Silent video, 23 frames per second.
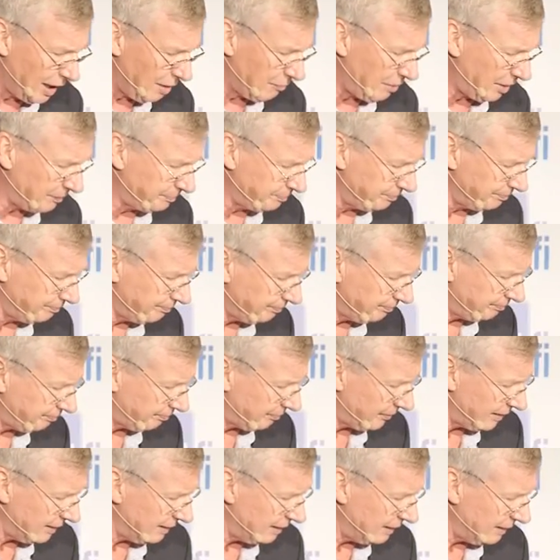But
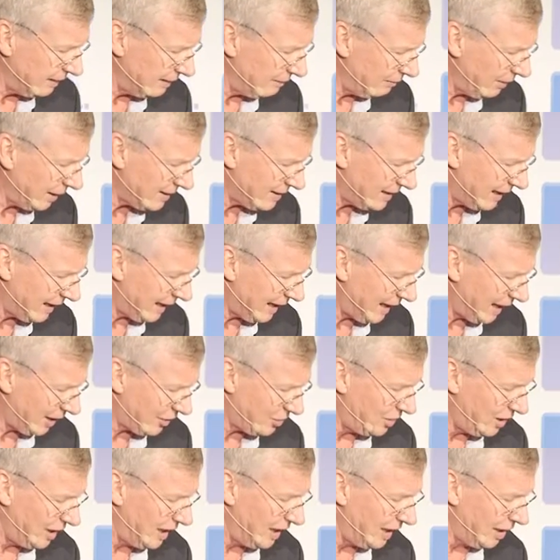what I said
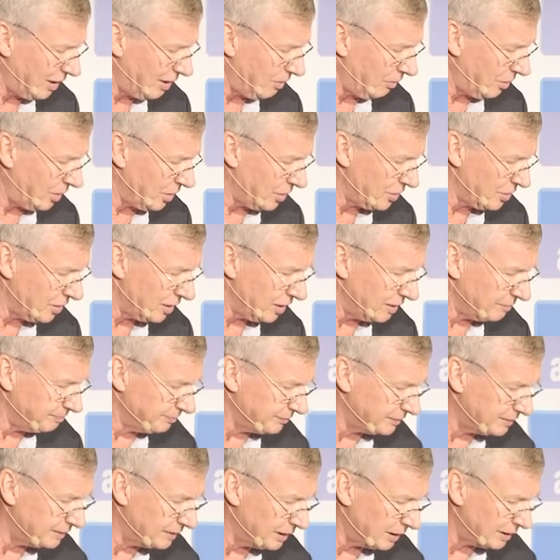last year was that,
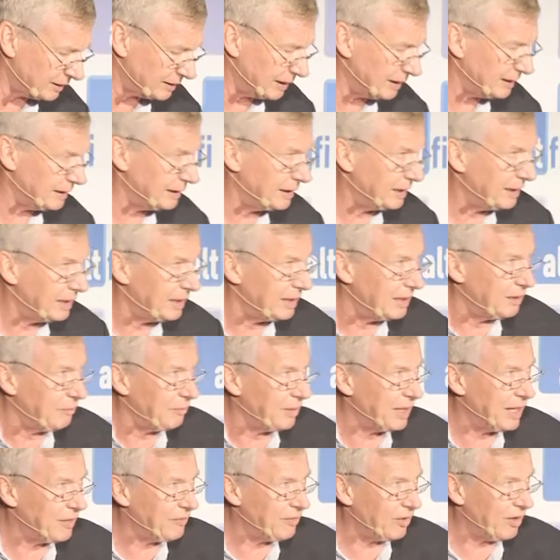look,
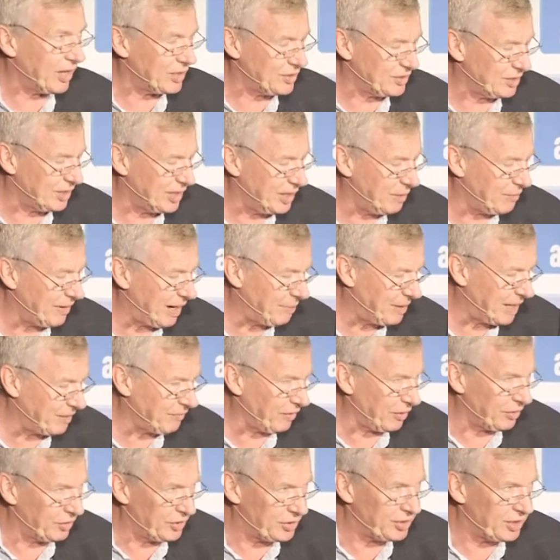whenever I see rapid
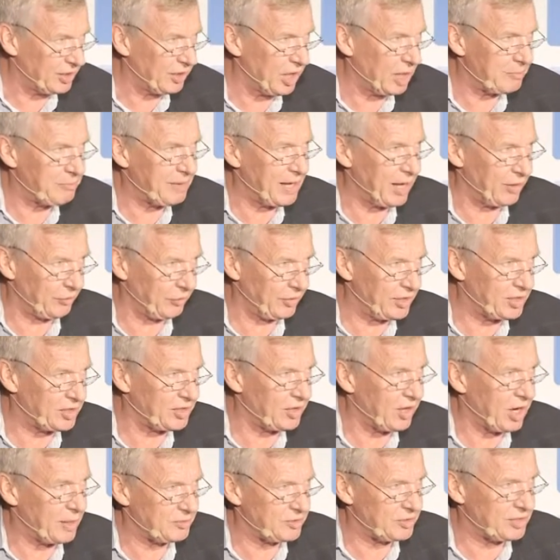evolution, and I'm about 3
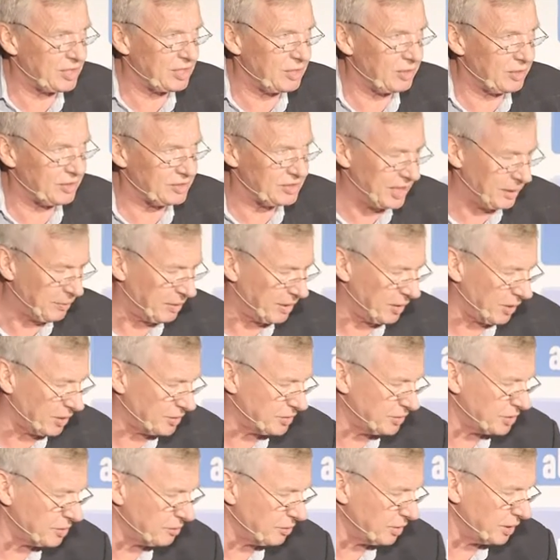times as old as anyone else
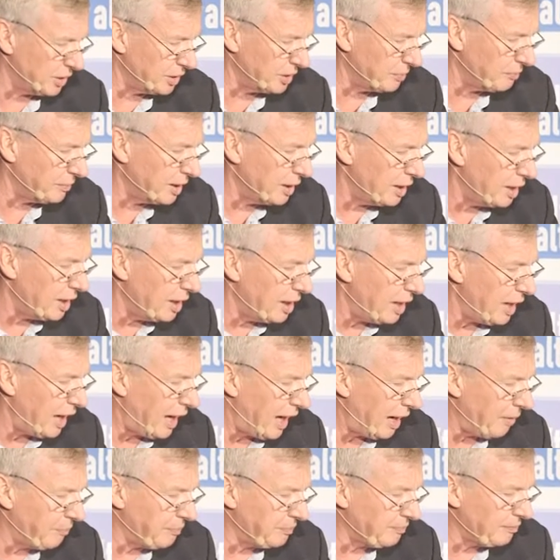in this room,
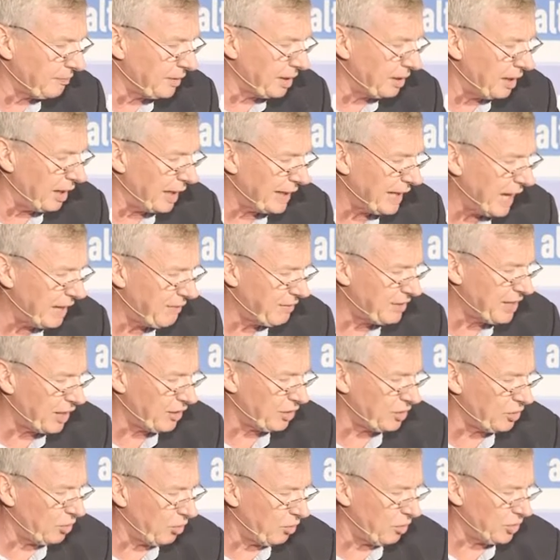I gave a note
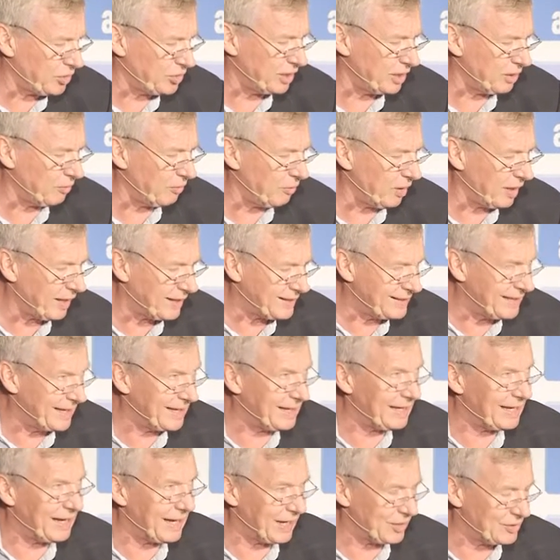of caution. And what I said
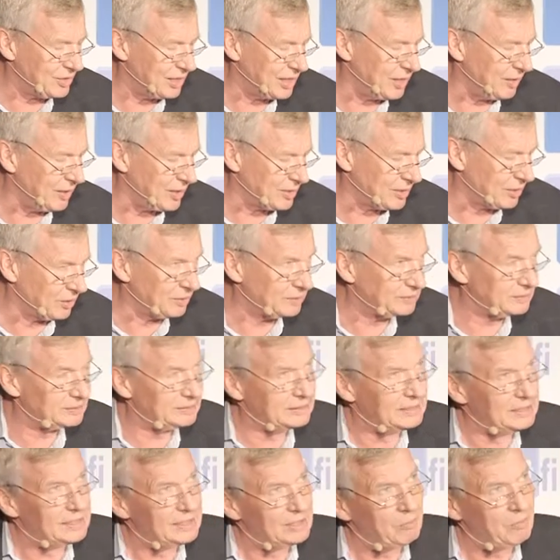last year is, look,
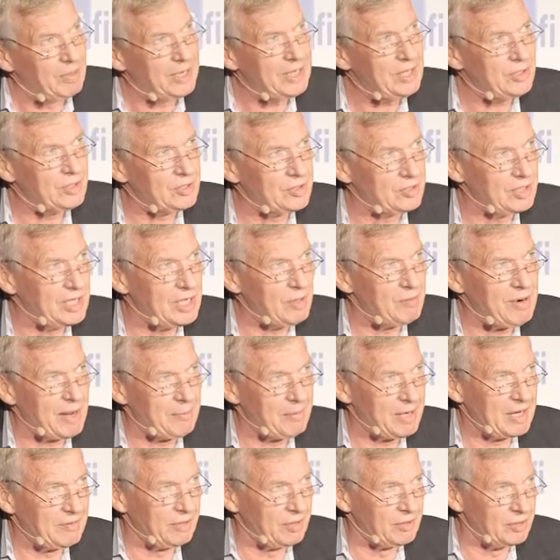where you see
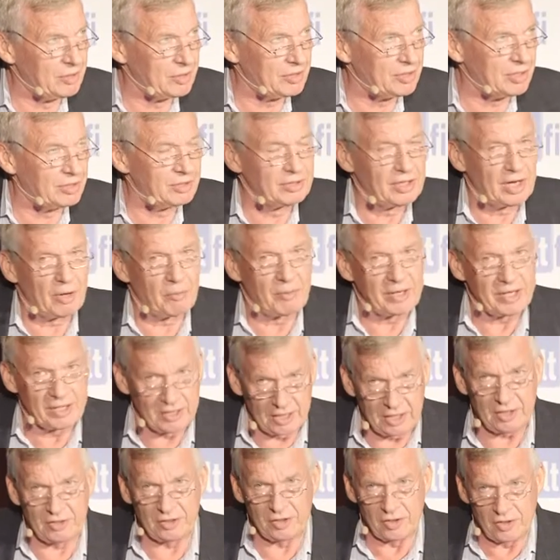rapid evolution, and we
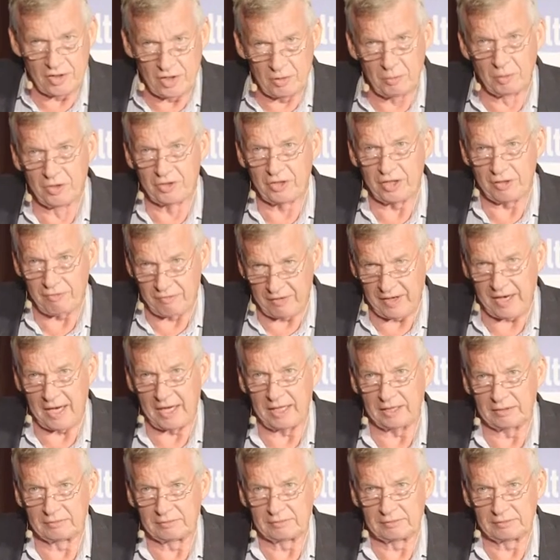need to, you will see
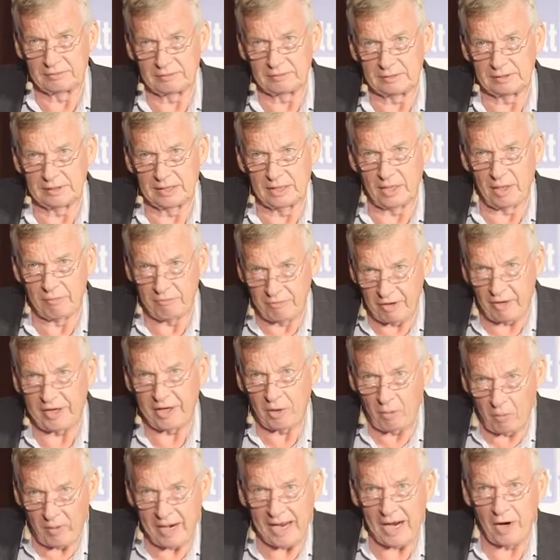failure. I'm very
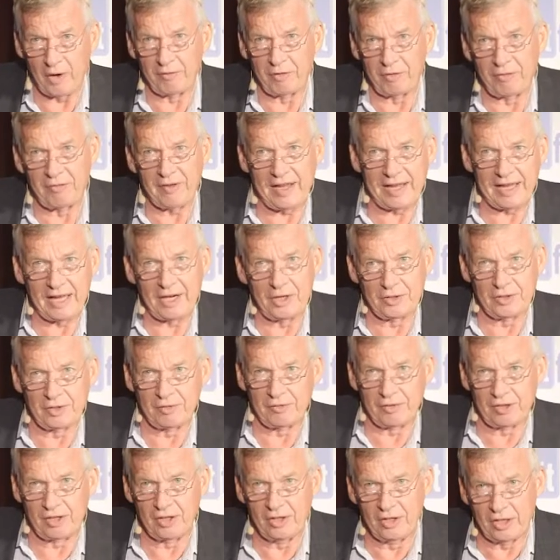aware of the failures that
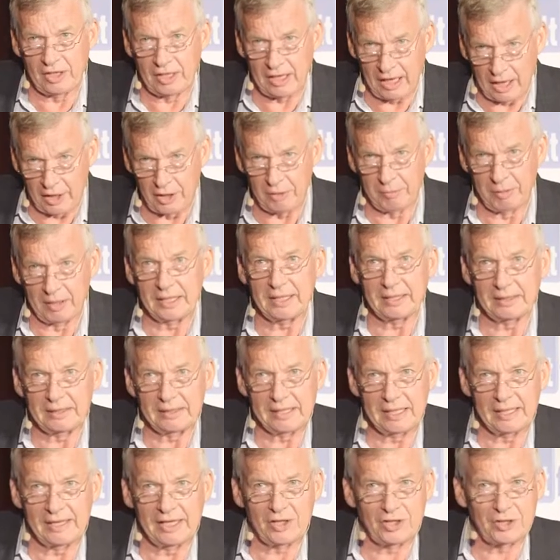have occurred globally
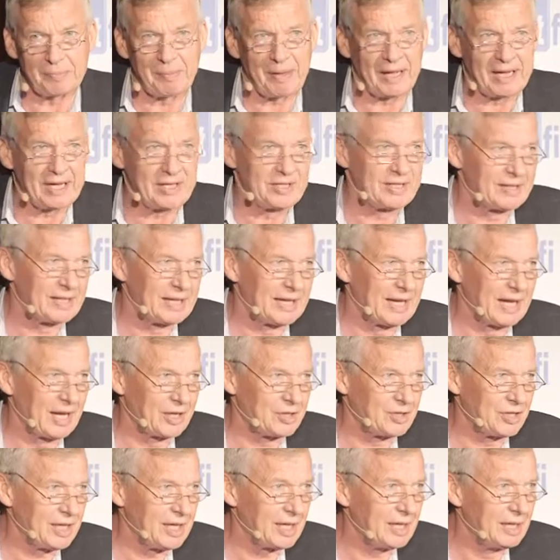in this space in the
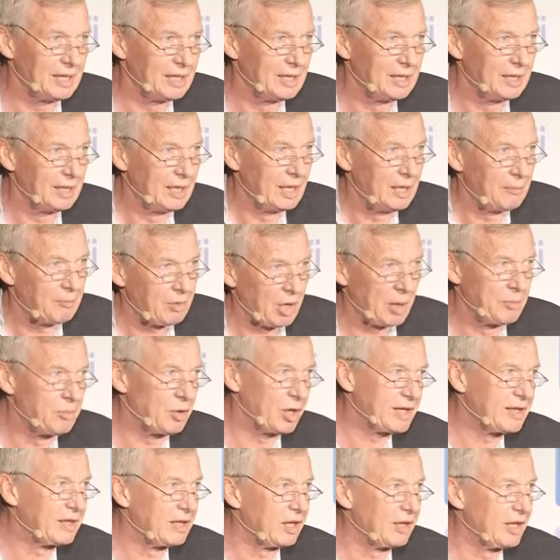last year. But I'm
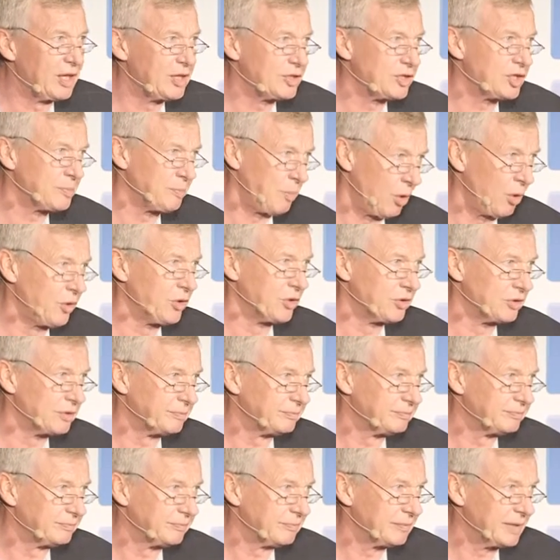not in the least despondent.
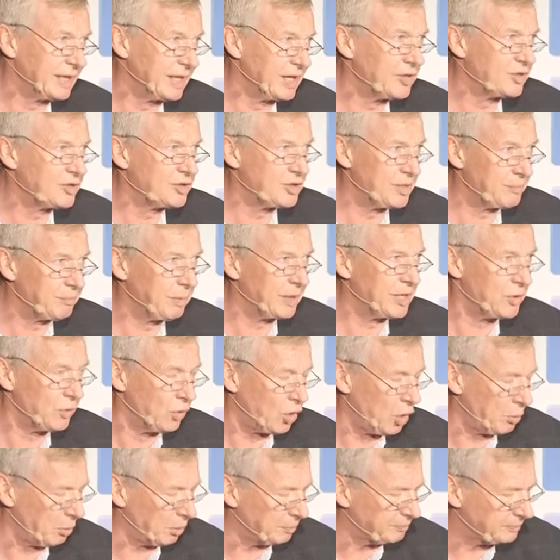It is simply
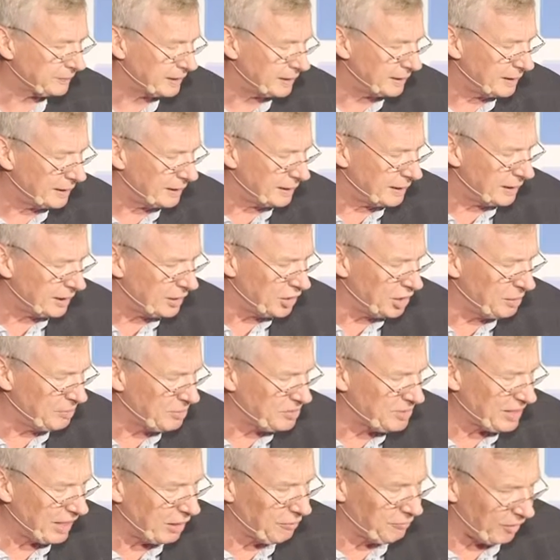normal.
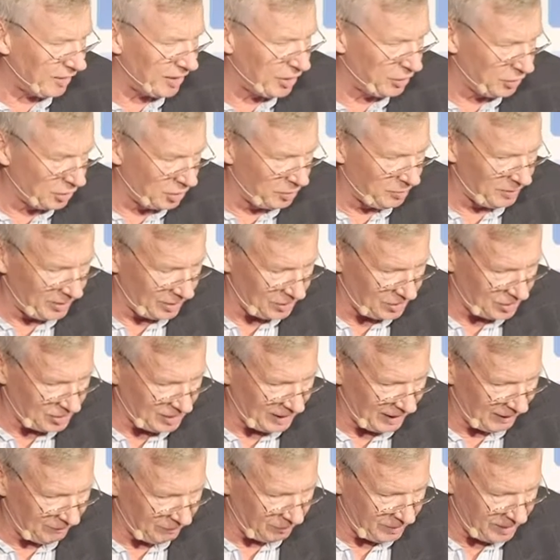Humans aren't very good with this
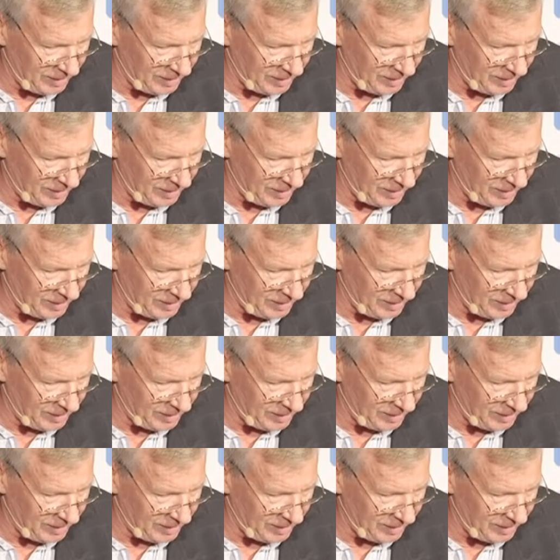stuff.